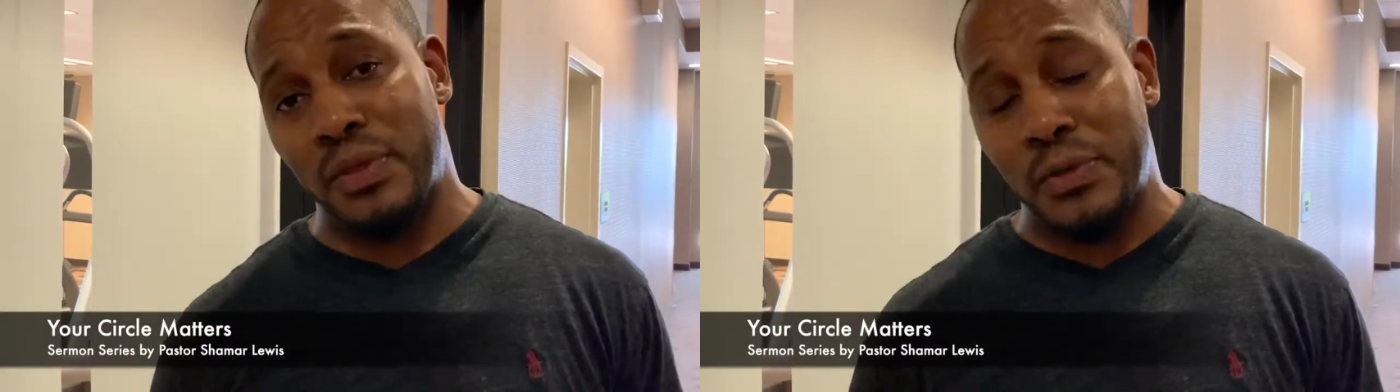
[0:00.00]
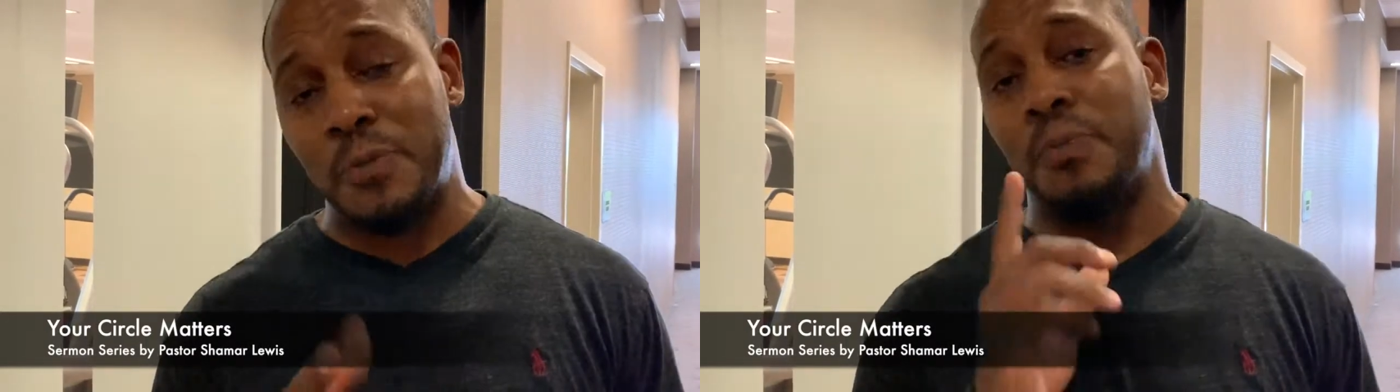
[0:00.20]

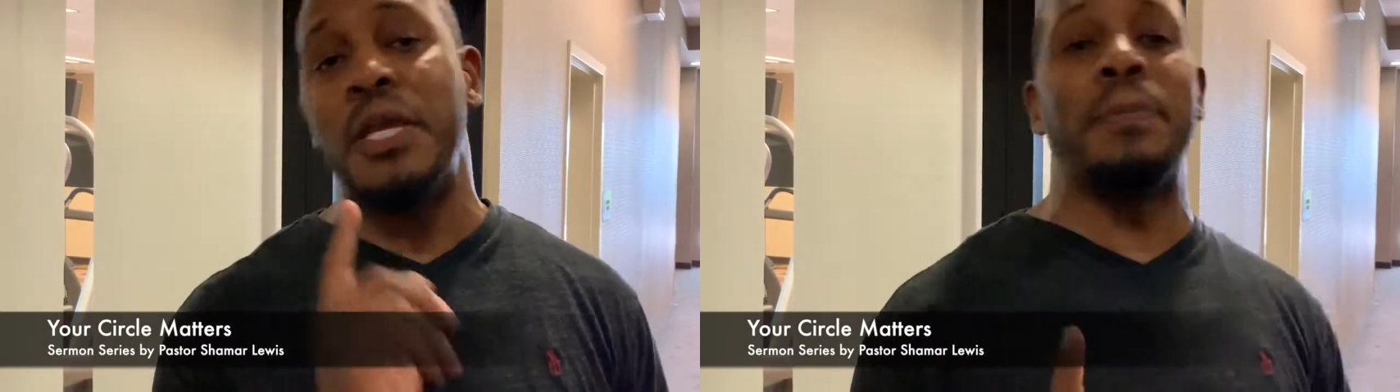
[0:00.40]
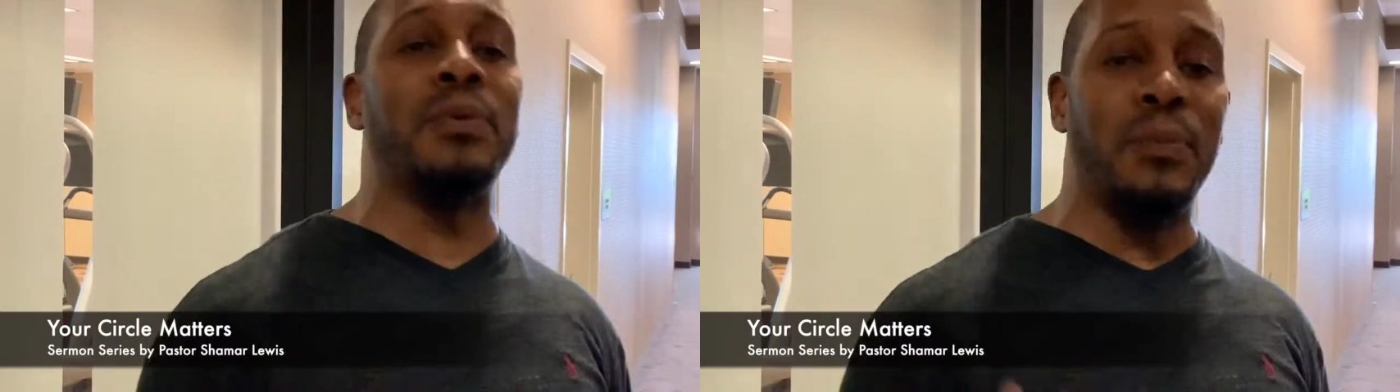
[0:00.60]
but those
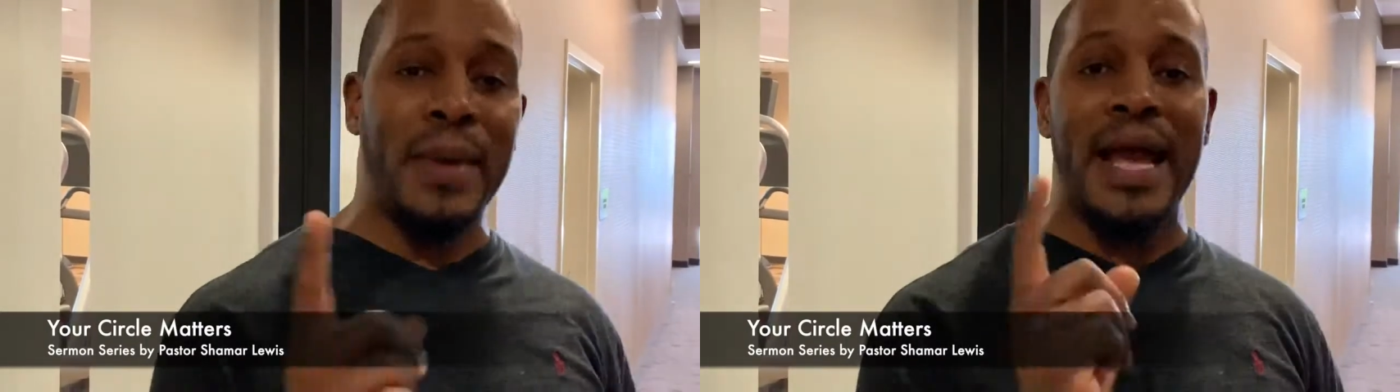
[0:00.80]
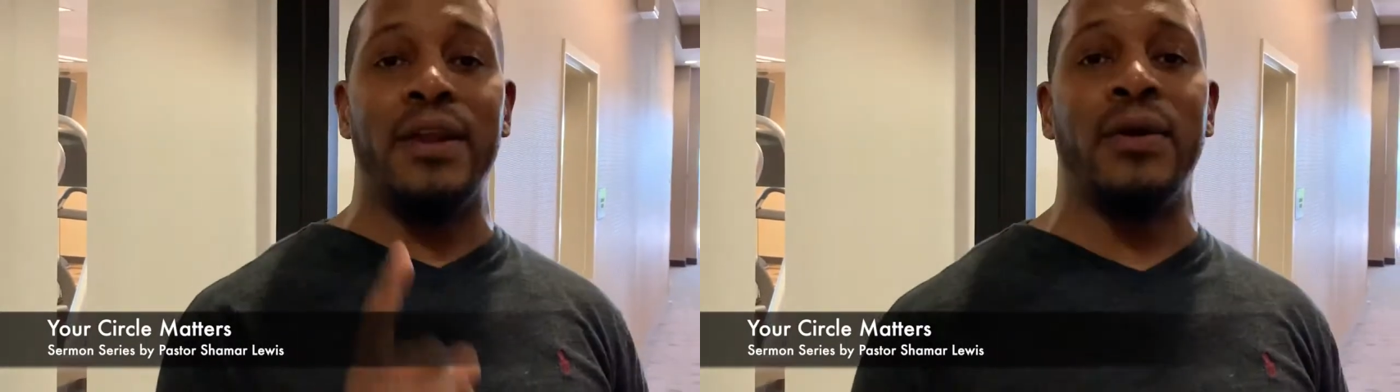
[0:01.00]

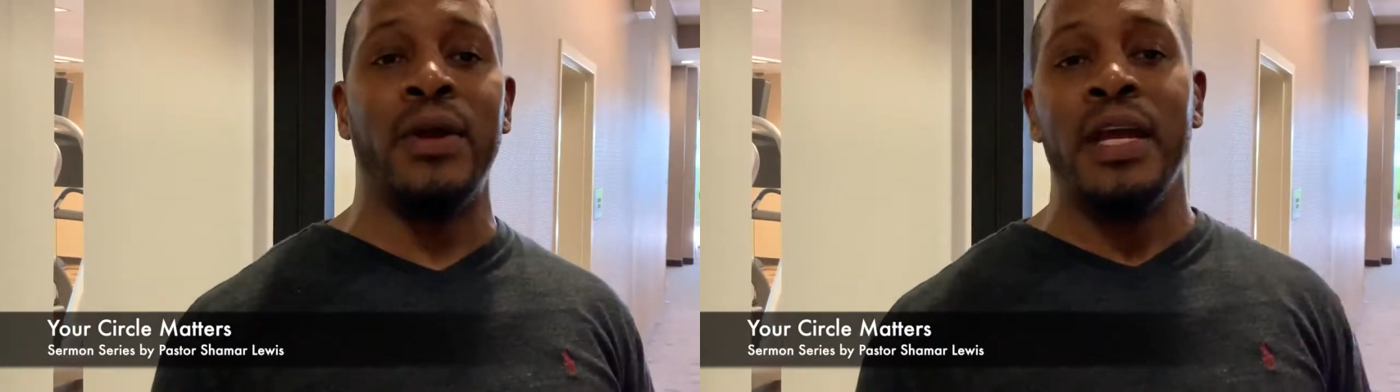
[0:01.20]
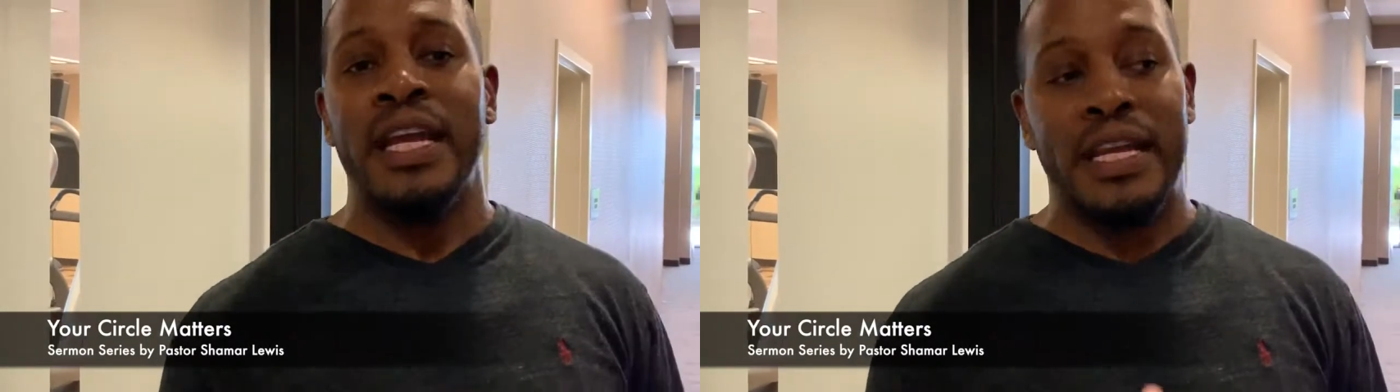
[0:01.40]
people
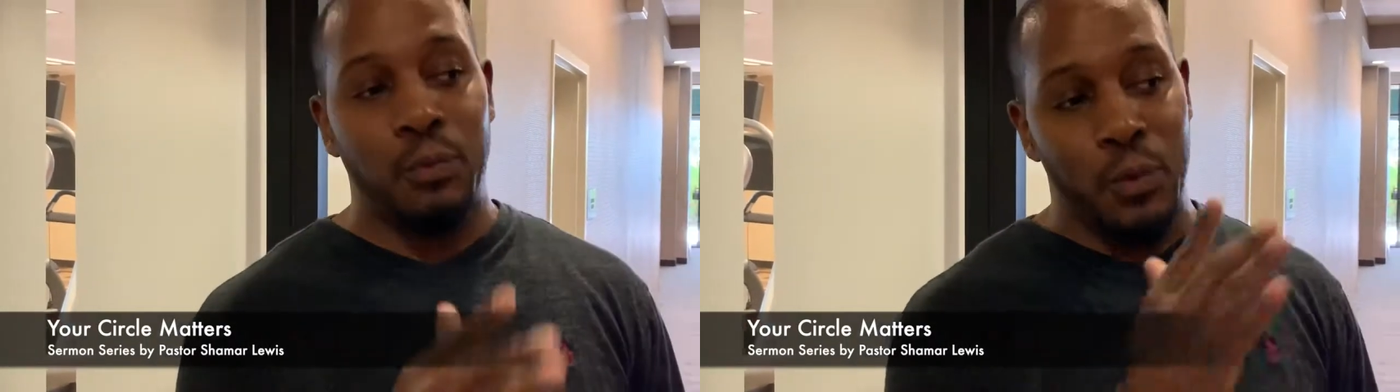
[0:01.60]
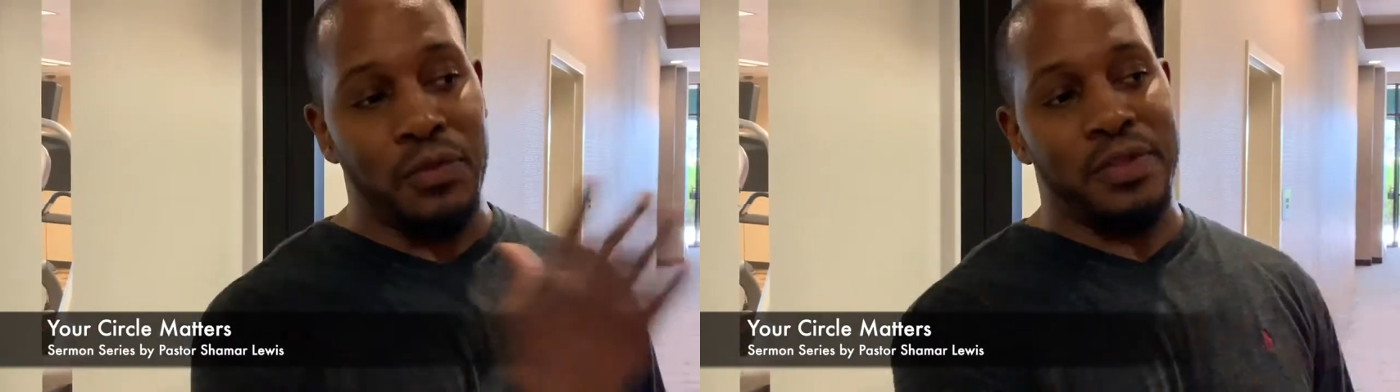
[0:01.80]
matter
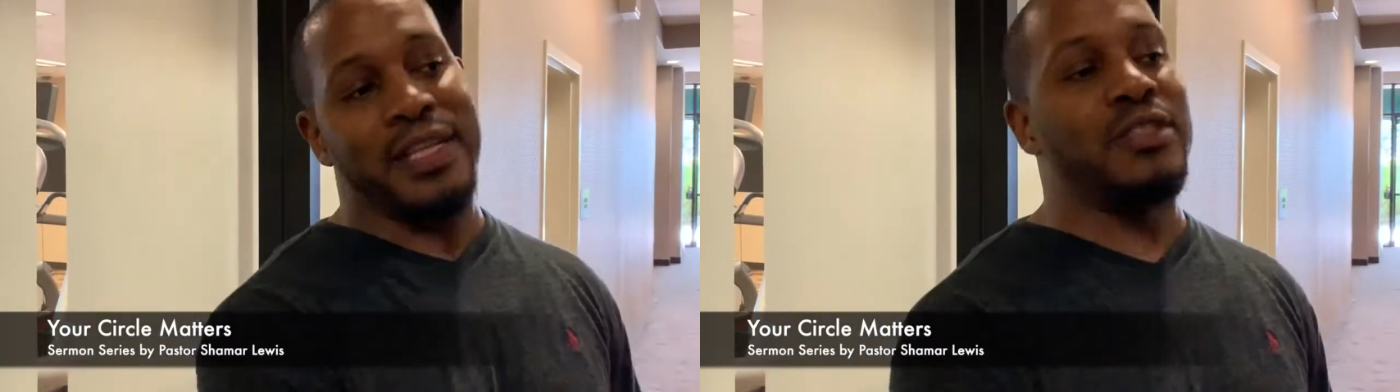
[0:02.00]
in what